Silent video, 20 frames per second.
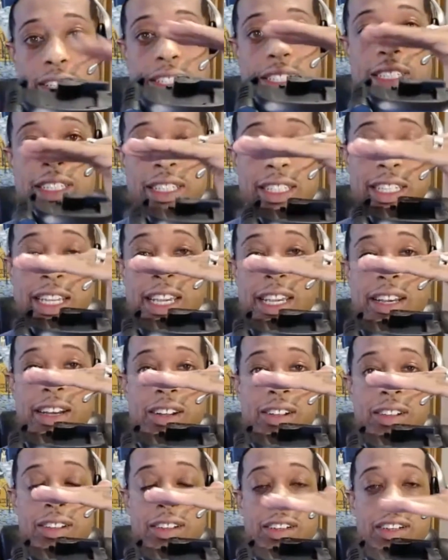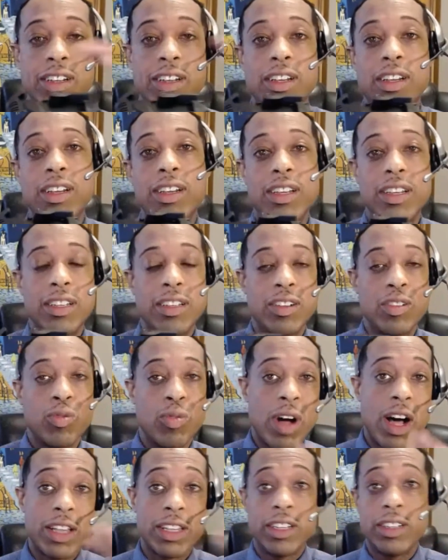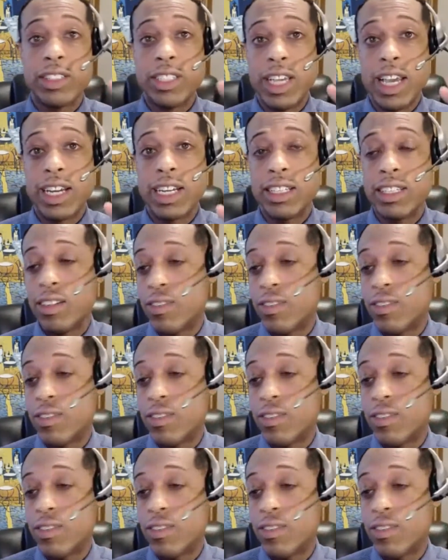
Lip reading: still while you're taking